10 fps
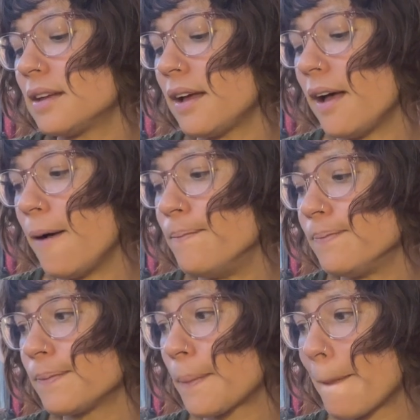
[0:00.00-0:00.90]

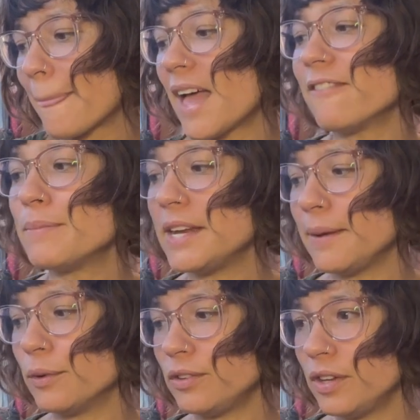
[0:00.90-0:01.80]
um, have been
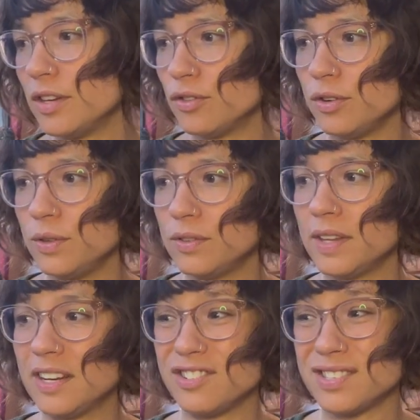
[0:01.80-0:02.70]
able to introduce
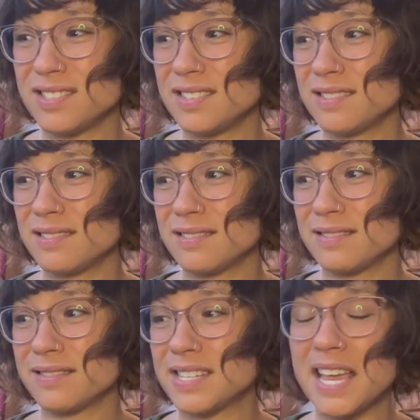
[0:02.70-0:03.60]
and it just
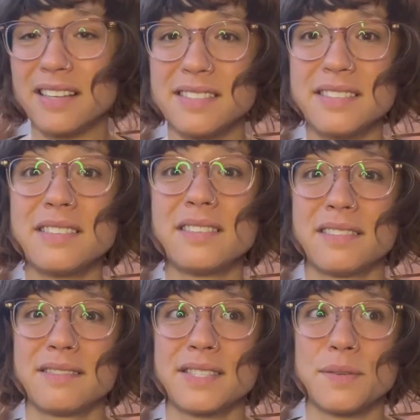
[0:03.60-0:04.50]
takes
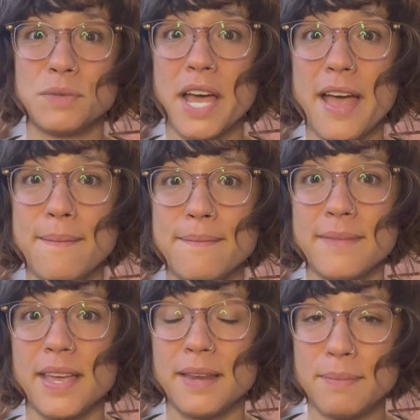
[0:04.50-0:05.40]
some time
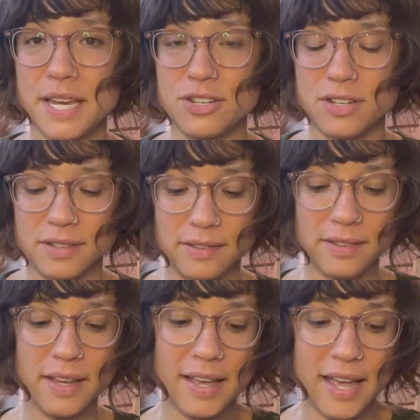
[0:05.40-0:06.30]
and
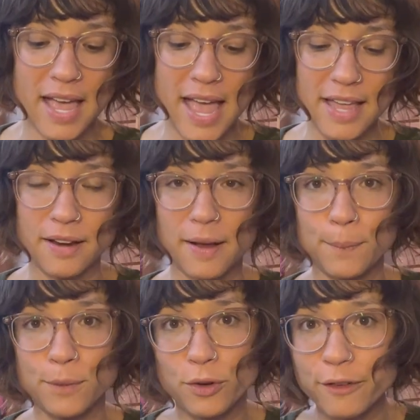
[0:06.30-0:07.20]
patience and
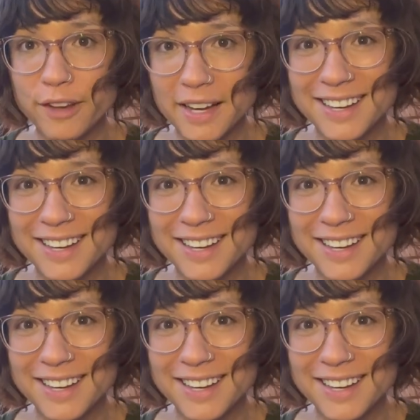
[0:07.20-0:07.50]
observing.